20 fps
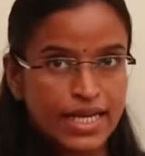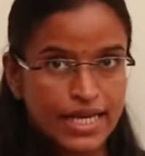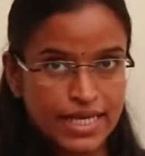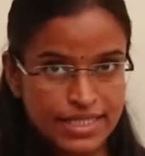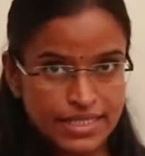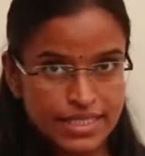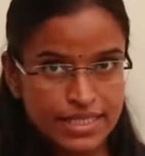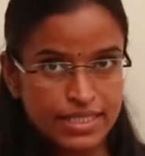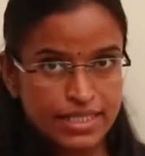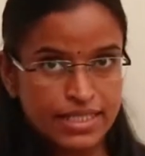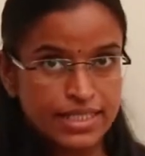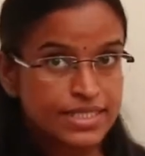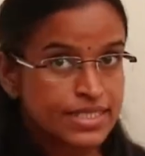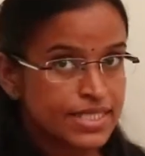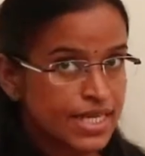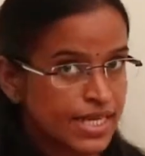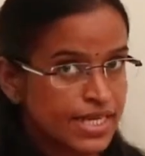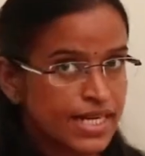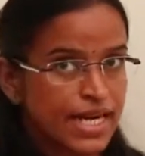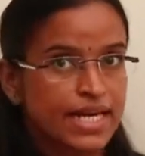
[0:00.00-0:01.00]

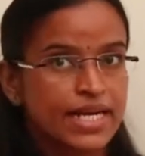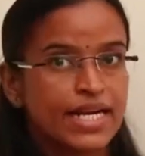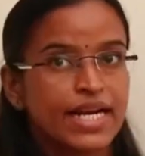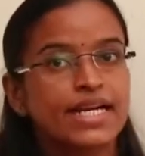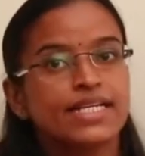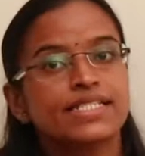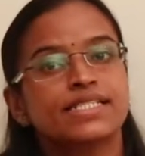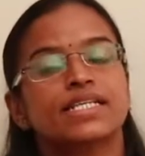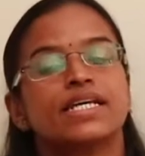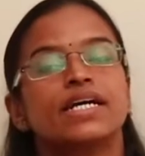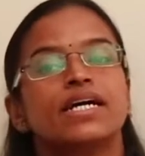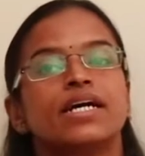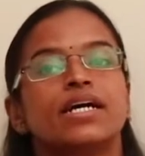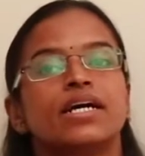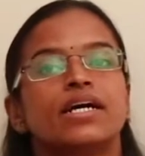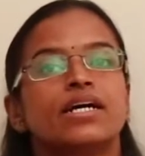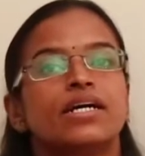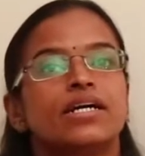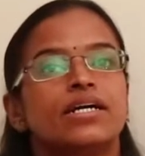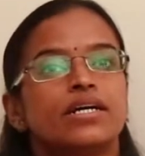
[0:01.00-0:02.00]
insect attacks,
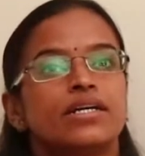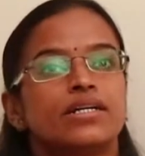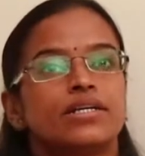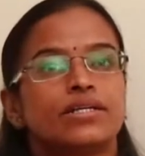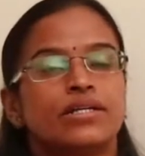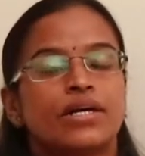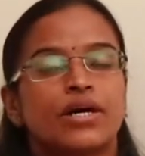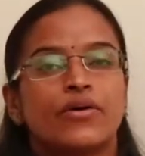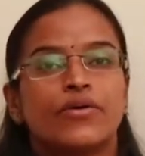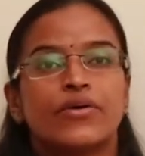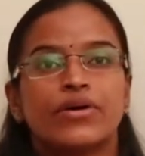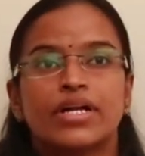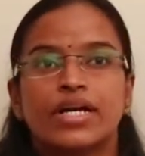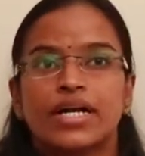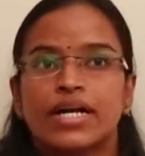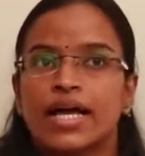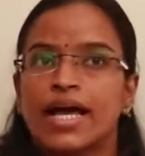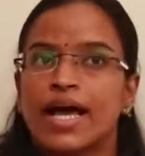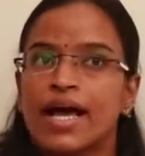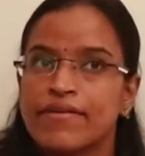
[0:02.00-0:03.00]
or
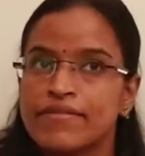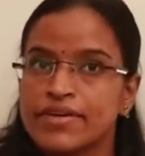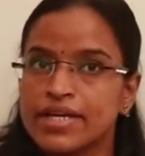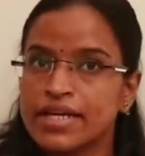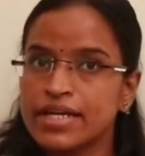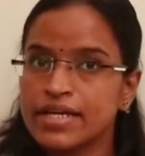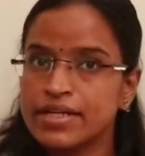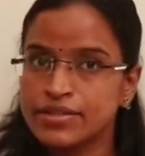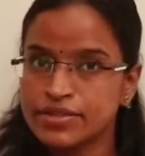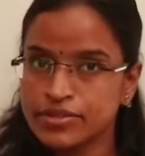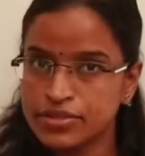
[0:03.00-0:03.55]
having